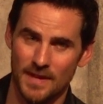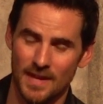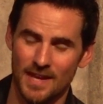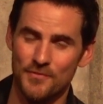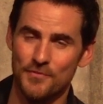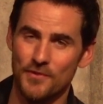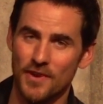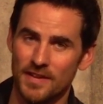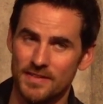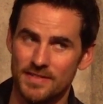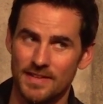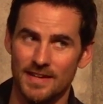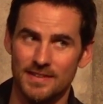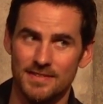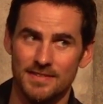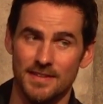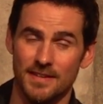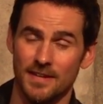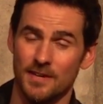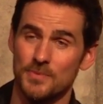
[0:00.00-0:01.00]
if not
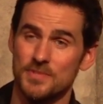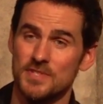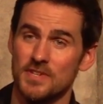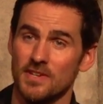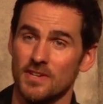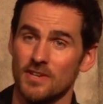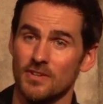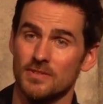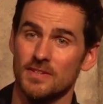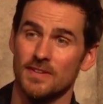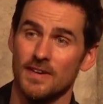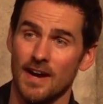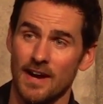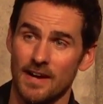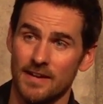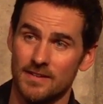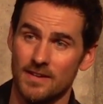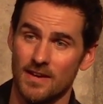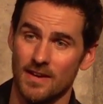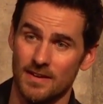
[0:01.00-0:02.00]
that, then I was going to go to
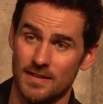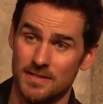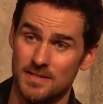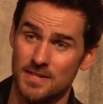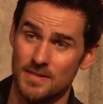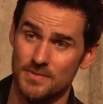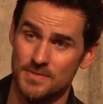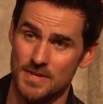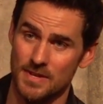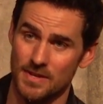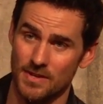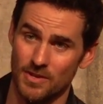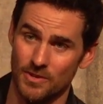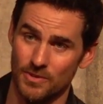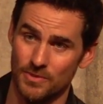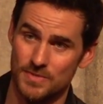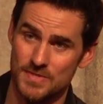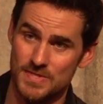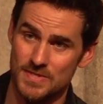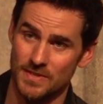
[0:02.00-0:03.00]
art college. I was going to
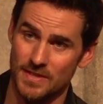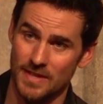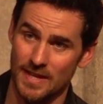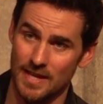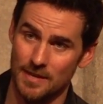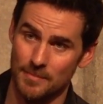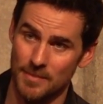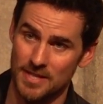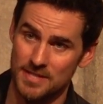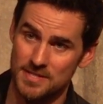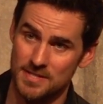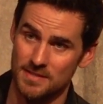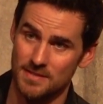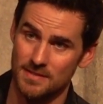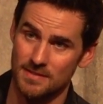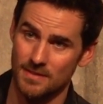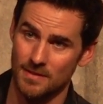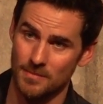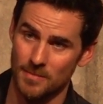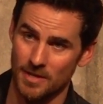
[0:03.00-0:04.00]
go study animation
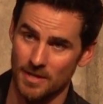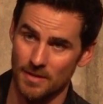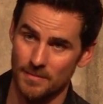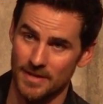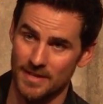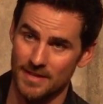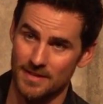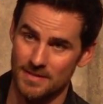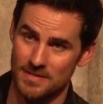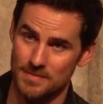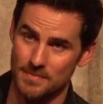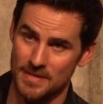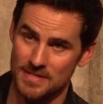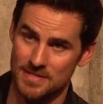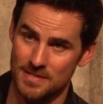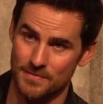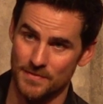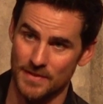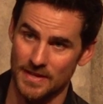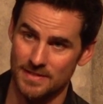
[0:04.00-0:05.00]
and model making
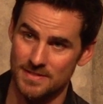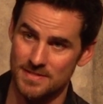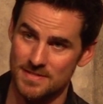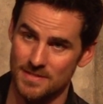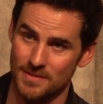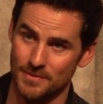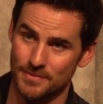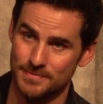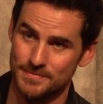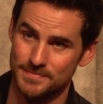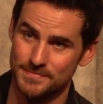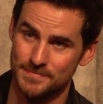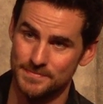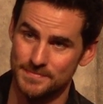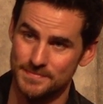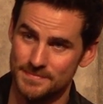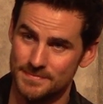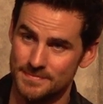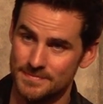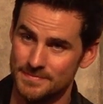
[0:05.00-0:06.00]
special effects. So,
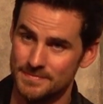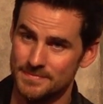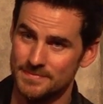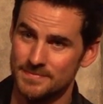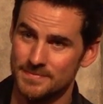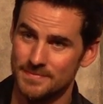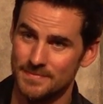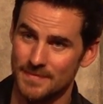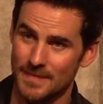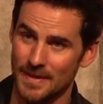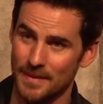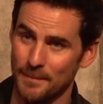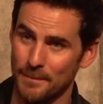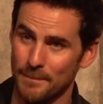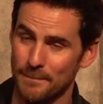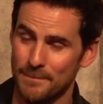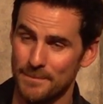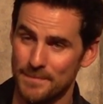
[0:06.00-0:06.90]
yeah.